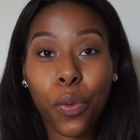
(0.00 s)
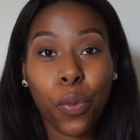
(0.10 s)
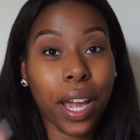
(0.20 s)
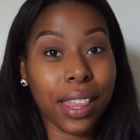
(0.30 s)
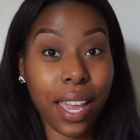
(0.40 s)

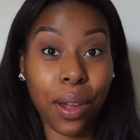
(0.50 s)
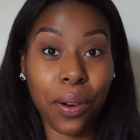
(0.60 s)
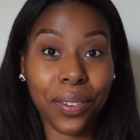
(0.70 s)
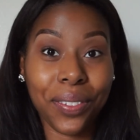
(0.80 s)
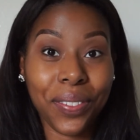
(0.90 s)
right there.
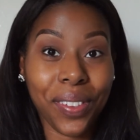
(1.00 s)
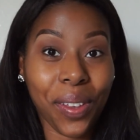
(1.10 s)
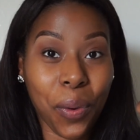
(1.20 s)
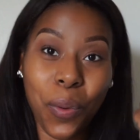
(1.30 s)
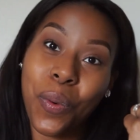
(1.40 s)

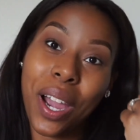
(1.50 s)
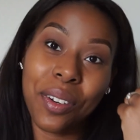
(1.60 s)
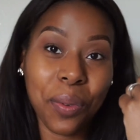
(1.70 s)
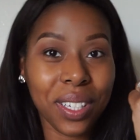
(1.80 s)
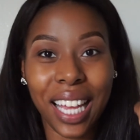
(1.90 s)
Ooh, I know
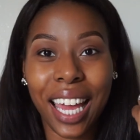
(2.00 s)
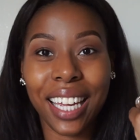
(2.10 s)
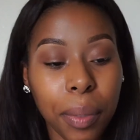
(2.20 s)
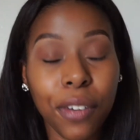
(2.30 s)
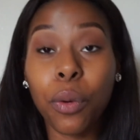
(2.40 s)
what side.
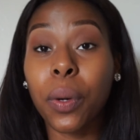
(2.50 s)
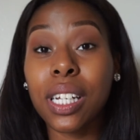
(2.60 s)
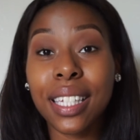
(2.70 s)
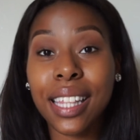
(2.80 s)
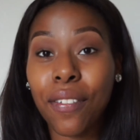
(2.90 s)
But if you want to
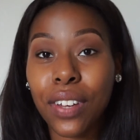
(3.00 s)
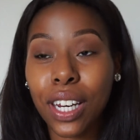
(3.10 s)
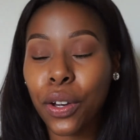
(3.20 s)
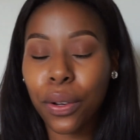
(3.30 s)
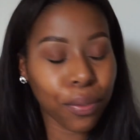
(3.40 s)
see that
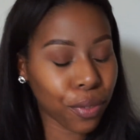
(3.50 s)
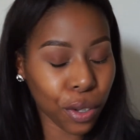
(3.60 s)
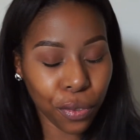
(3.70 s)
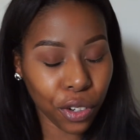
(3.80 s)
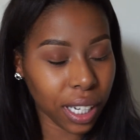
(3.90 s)
video, feel
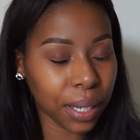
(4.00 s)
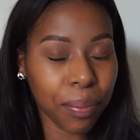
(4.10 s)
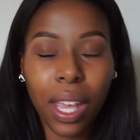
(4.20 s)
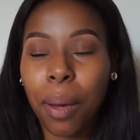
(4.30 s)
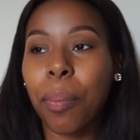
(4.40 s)
free.
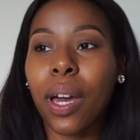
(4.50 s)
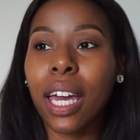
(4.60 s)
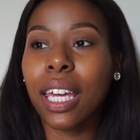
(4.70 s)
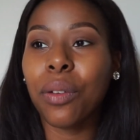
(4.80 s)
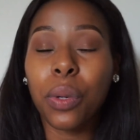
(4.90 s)

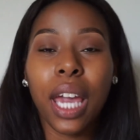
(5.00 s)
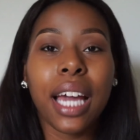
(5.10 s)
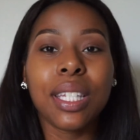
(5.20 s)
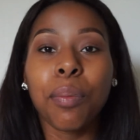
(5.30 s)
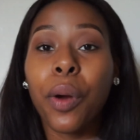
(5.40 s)
But we had
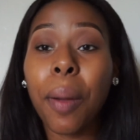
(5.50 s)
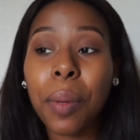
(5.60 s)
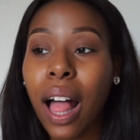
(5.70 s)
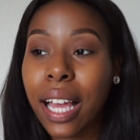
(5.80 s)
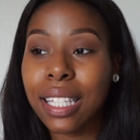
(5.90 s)
some prep
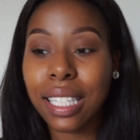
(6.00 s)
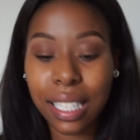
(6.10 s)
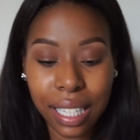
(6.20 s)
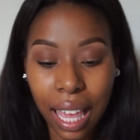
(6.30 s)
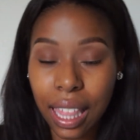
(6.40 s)

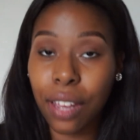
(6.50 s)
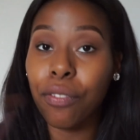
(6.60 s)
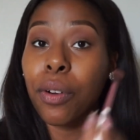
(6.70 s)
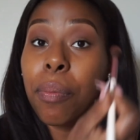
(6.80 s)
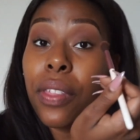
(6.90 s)
classes, and then
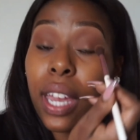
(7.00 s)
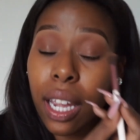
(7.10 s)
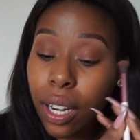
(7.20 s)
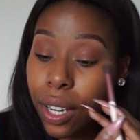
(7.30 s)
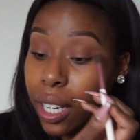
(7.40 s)
from
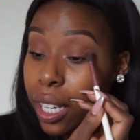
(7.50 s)
there,